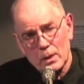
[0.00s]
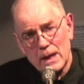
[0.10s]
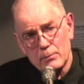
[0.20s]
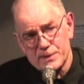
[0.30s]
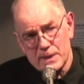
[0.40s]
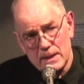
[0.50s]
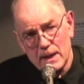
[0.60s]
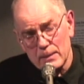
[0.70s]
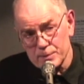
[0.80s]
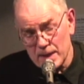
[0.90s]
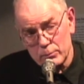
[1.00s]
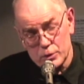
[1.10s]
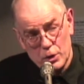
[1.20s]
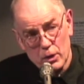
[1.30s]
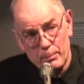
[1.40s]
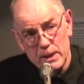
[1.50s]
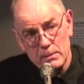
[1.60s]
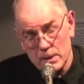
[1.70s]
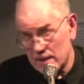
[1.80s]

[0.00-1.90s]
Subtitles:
I was able to copy.